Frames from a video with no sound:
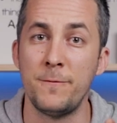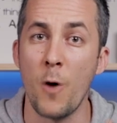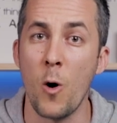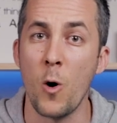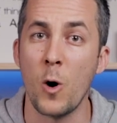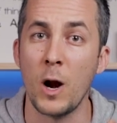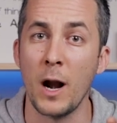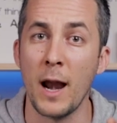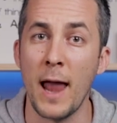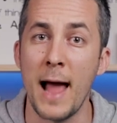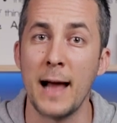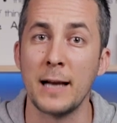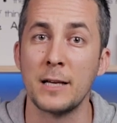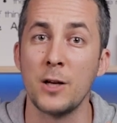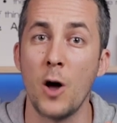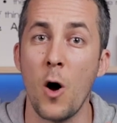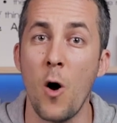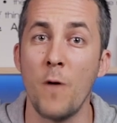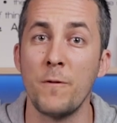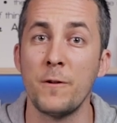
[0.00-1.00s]
focal length
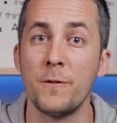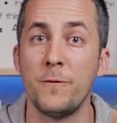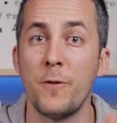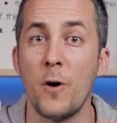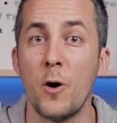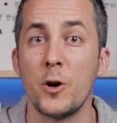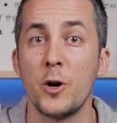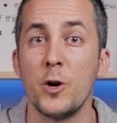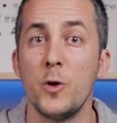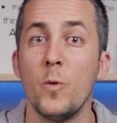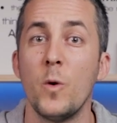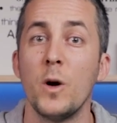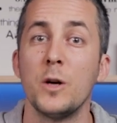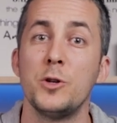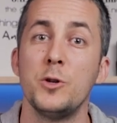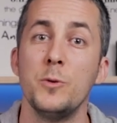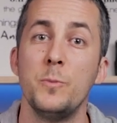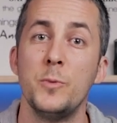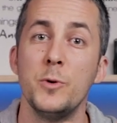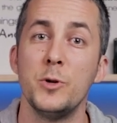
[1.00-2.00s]
of the photo you want
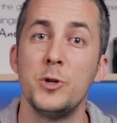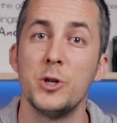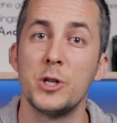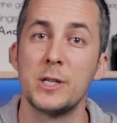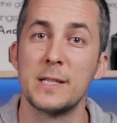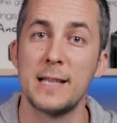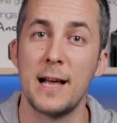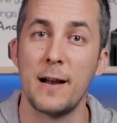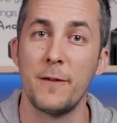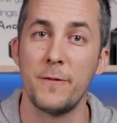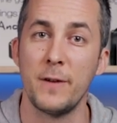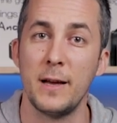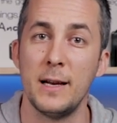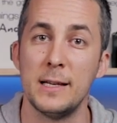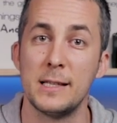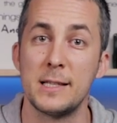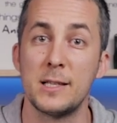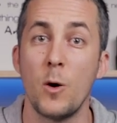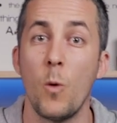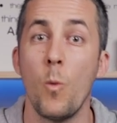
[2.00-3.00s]
to put yourself in
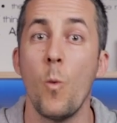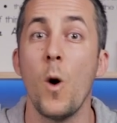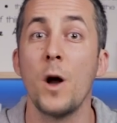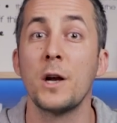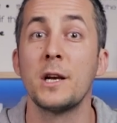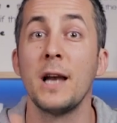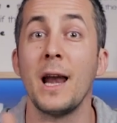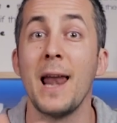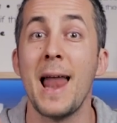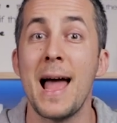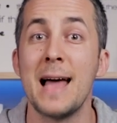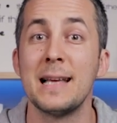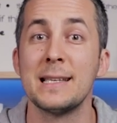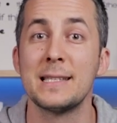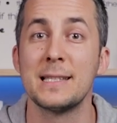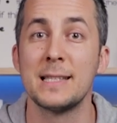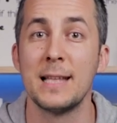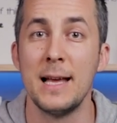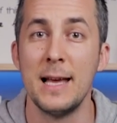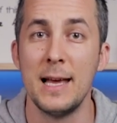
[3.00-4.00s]
it. So what
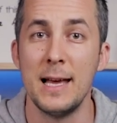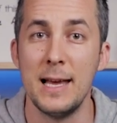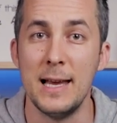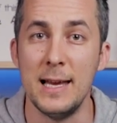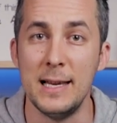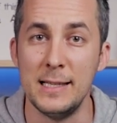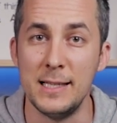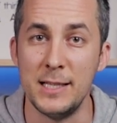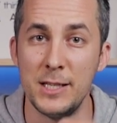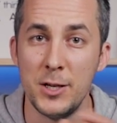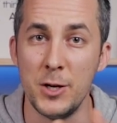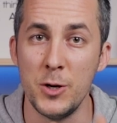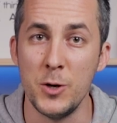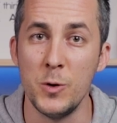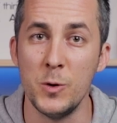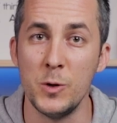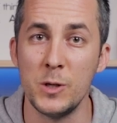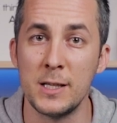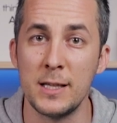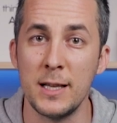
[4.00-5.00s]
lens is
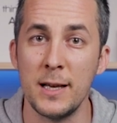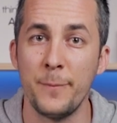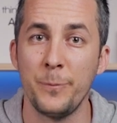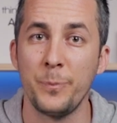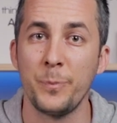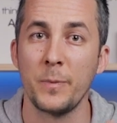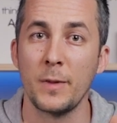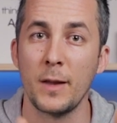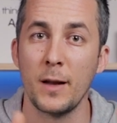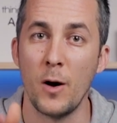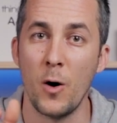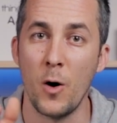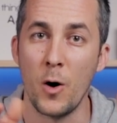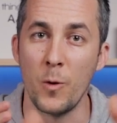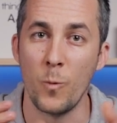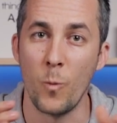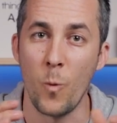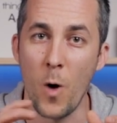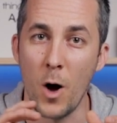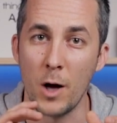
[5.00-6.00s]
used
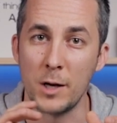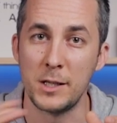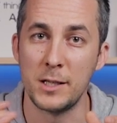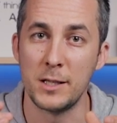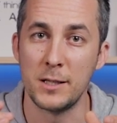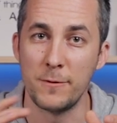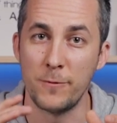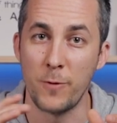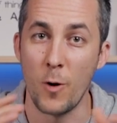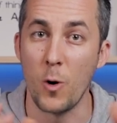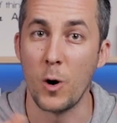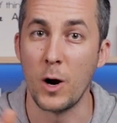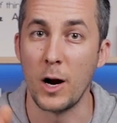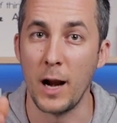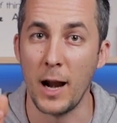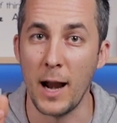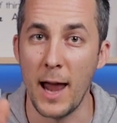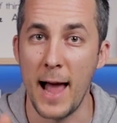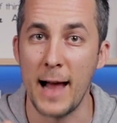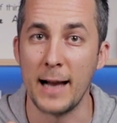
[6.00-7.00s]
on what
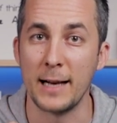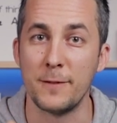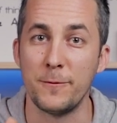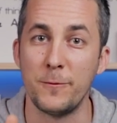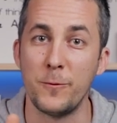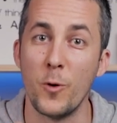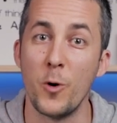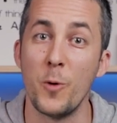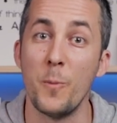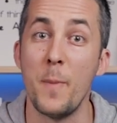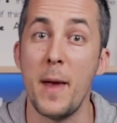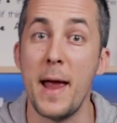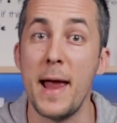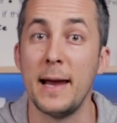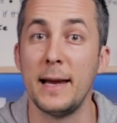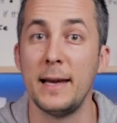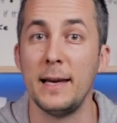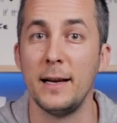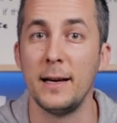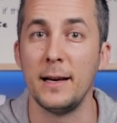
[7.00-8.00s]
focal length for
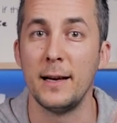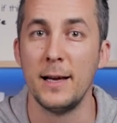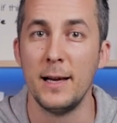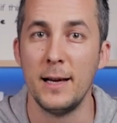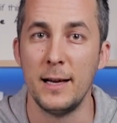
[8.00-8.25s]
making